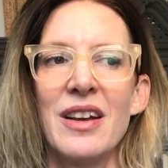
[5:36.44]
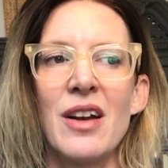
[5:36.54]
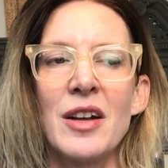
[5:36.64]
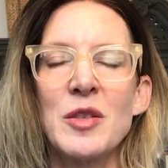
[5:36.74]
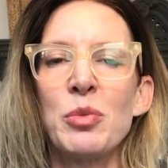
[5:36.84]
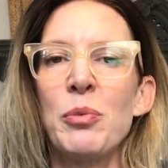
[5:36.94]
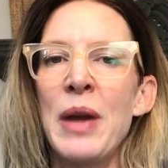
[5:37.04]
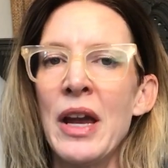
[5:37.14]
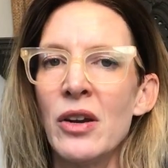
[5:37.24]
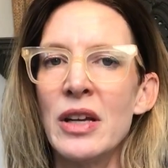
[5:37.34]
God is
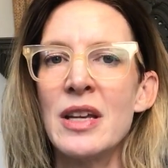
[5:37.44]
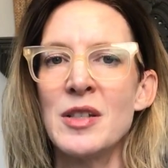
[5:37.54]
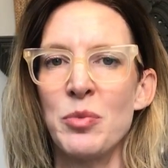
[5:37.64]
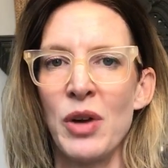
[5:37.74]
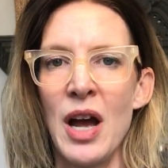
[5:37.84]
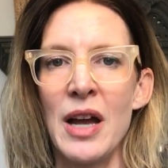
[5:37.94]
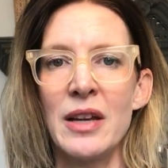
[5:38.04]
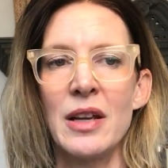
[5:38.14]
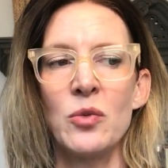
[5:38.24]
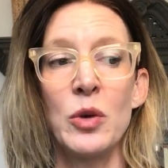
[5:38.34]
preparing his
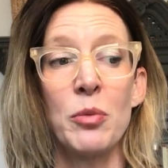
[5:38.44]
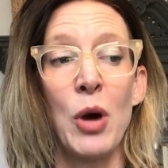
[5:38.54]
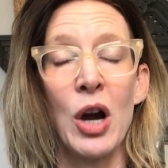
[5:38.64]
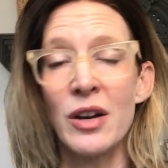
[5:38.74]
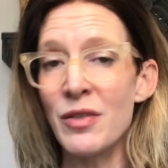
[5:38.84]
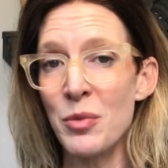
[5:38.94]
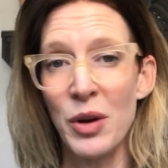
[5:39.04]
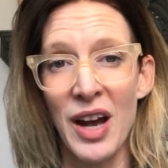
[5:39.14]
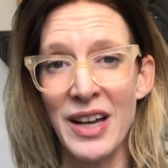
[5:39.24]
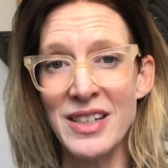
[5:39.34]
bride, and we're part of the
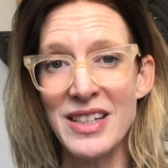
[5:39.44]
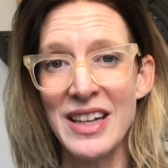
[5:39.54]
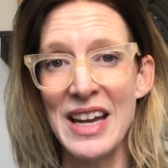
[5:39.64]
bride,